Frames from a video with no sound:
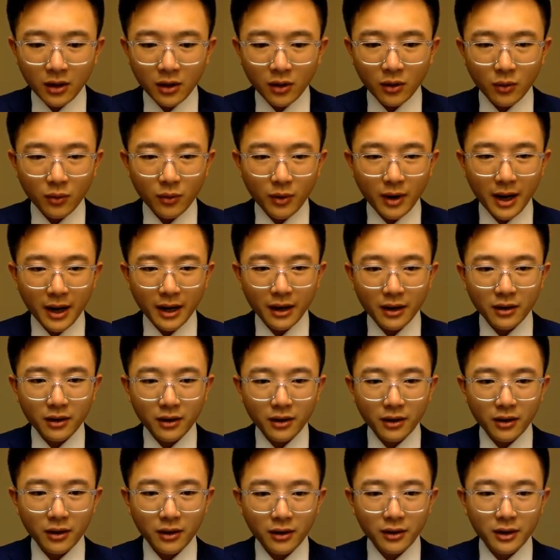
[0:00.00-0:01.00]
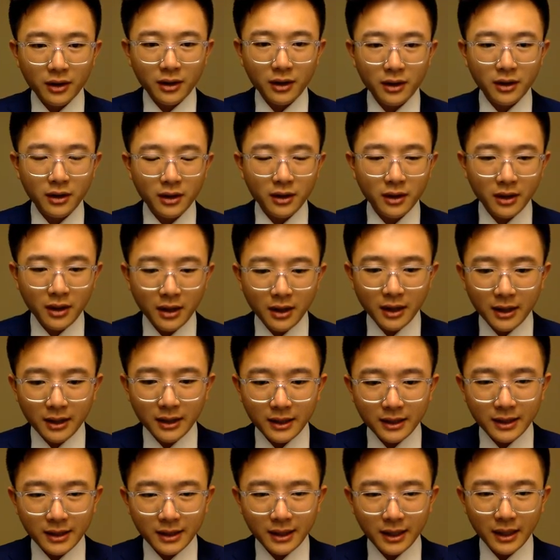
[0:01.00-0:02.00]
record
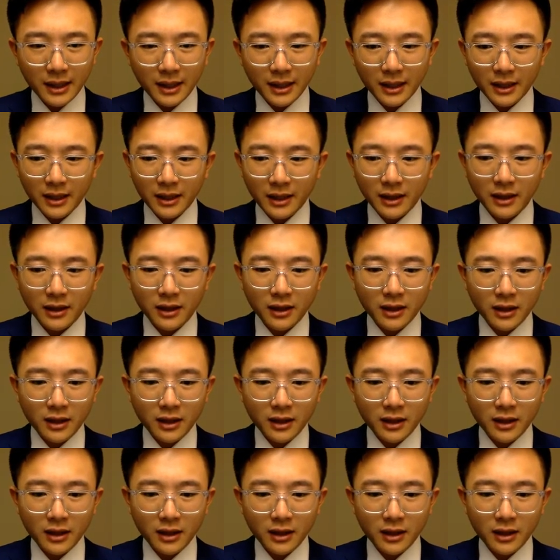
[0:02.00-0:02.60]
T,